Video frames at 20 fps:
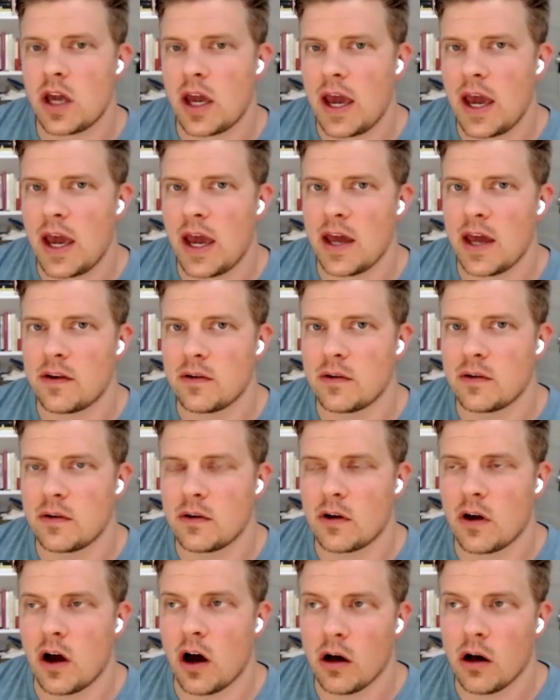at
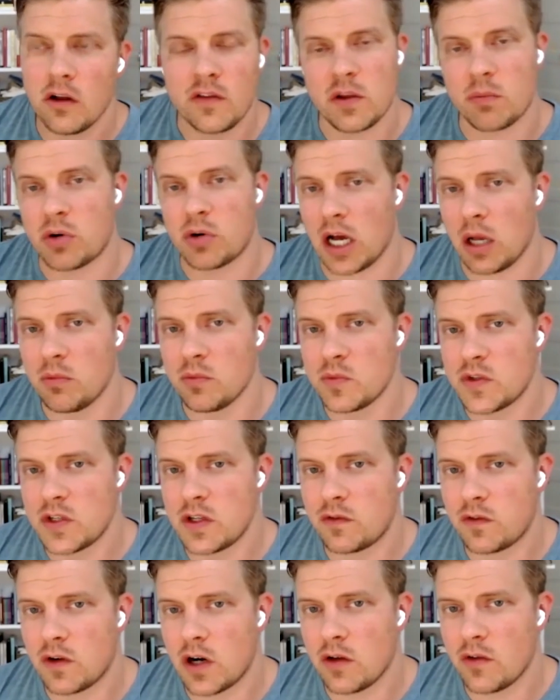all of the problems
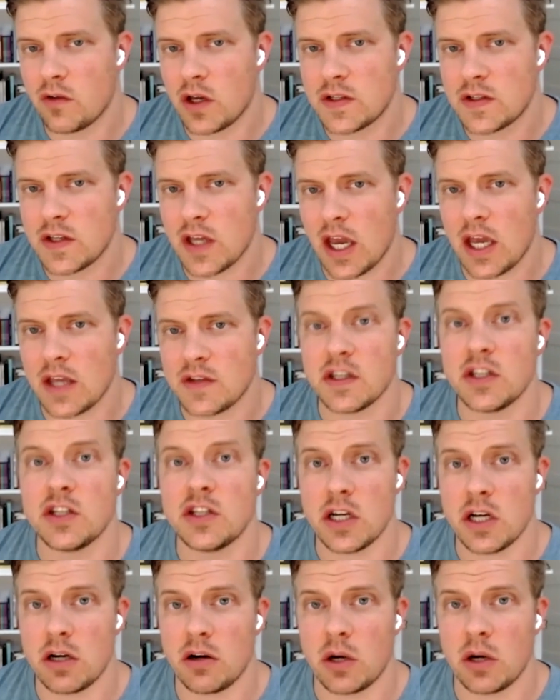in front of us as
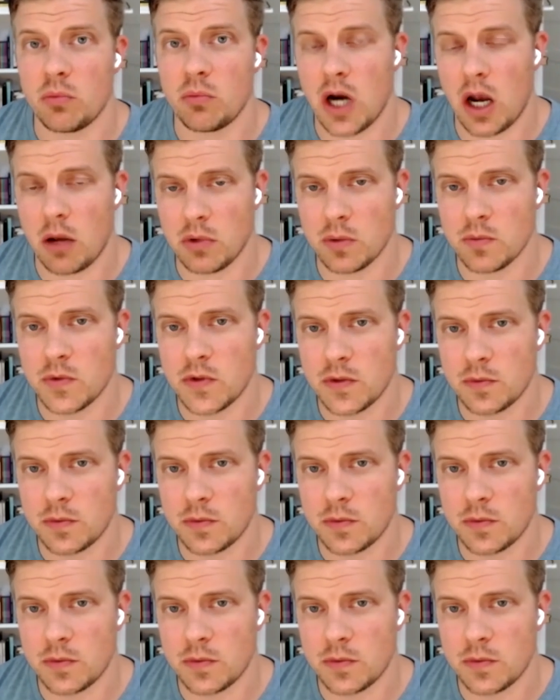engineering problems.